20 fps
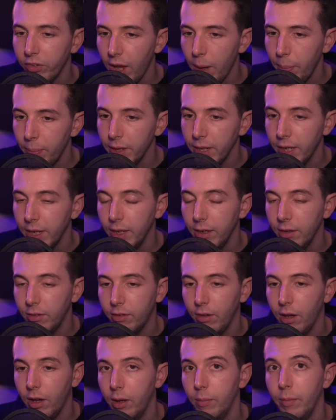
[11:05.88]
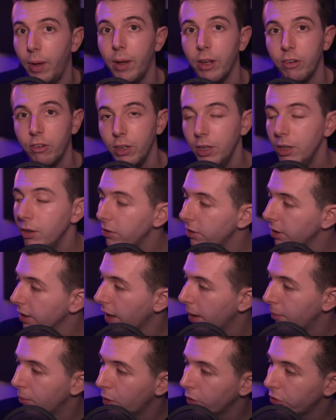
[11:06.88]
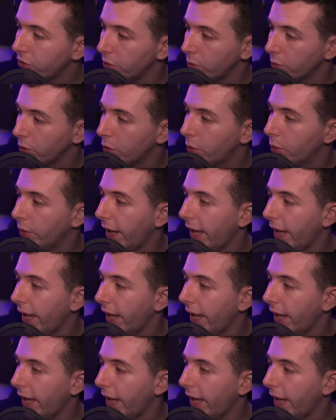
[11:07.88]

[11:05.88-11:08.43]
happening is I'm actually using a module called